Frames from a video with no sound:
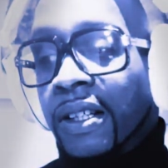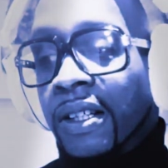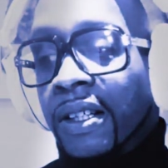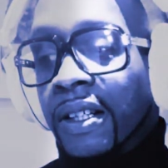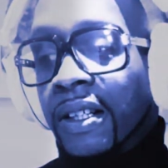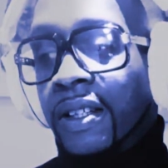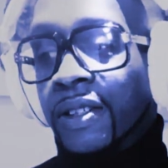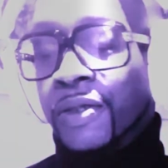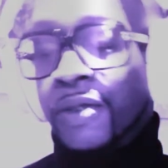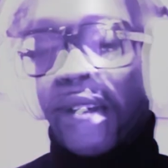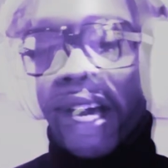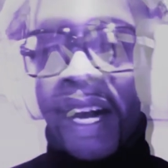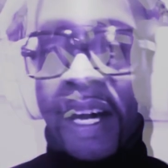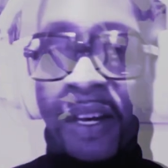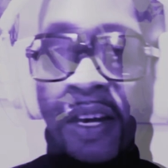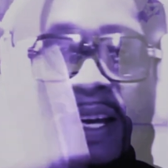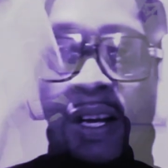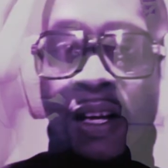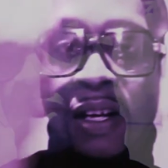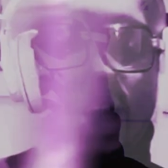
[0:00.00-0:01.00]
you had
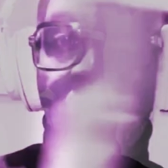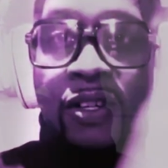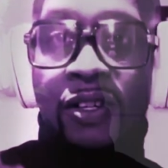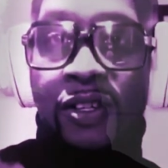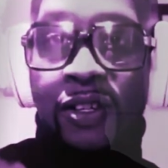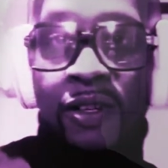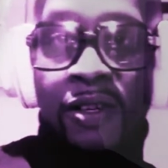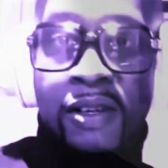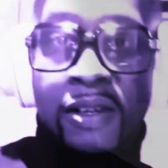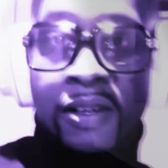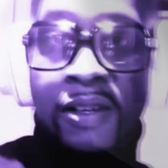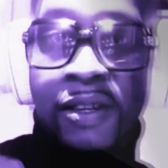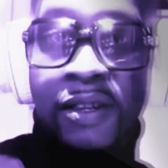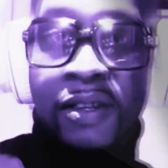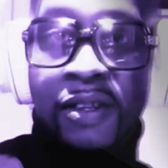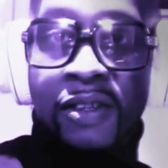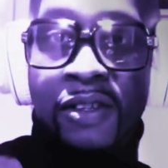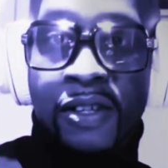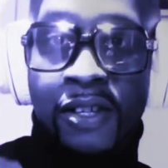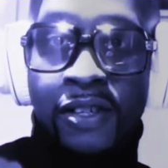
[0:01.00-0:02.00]

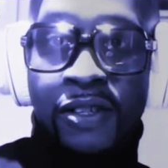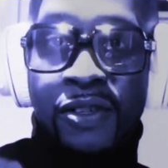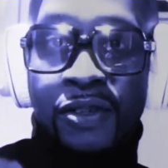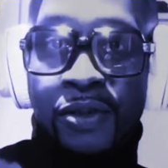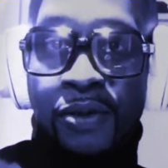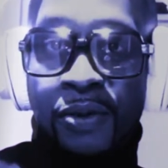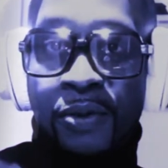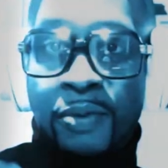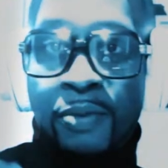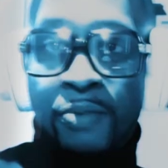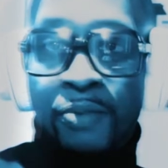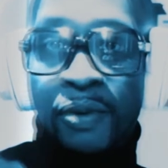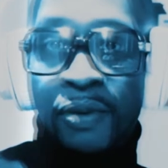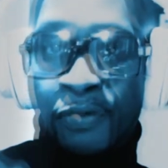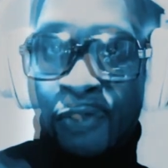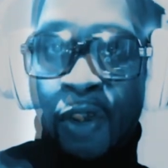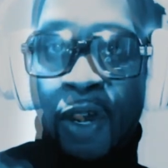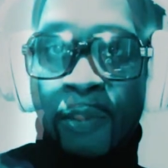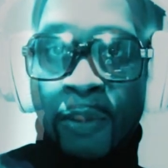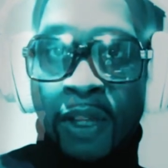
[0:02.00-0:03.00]
these two
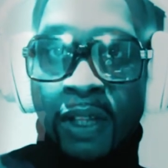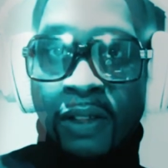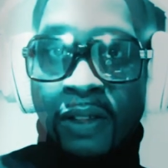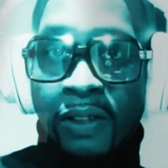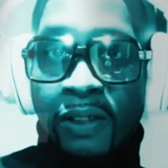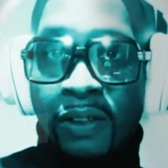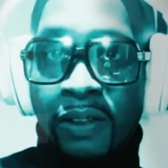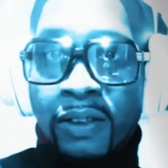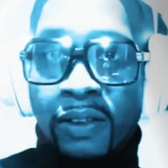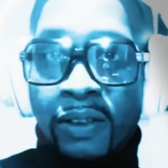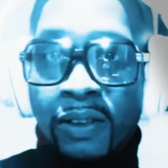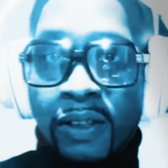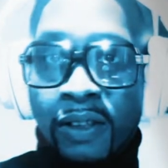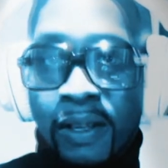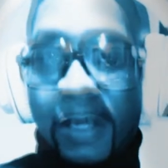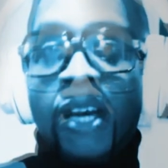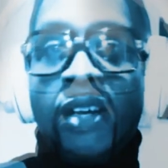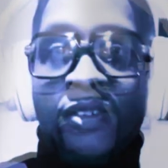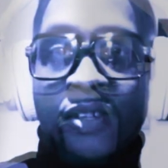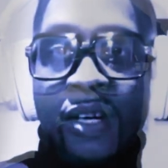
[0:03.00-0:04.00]
performing
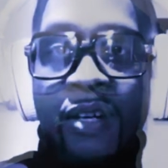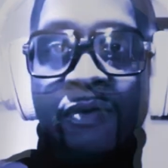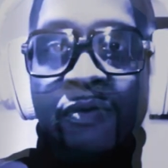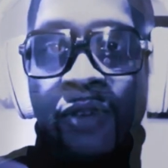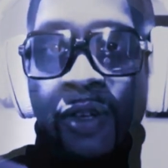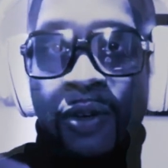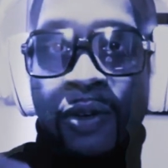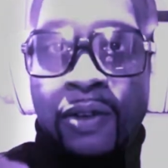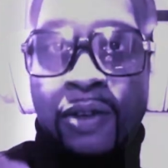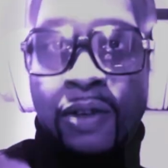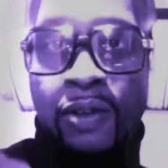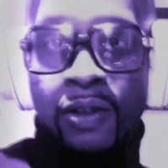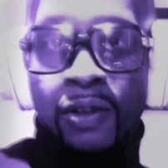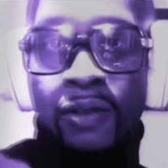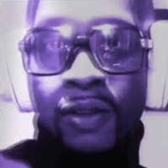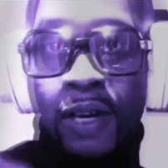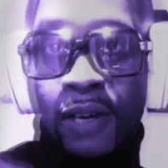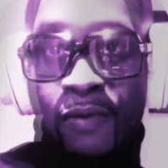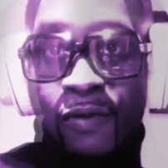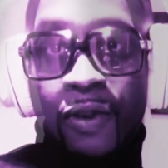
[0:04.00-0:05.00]
as En Vogue
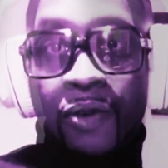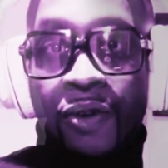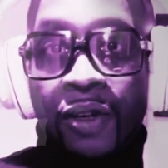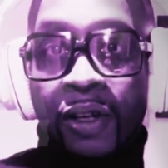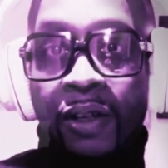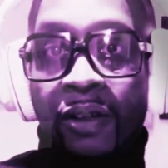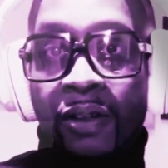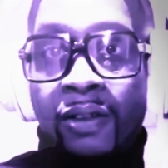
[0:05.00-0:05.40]
and Rona.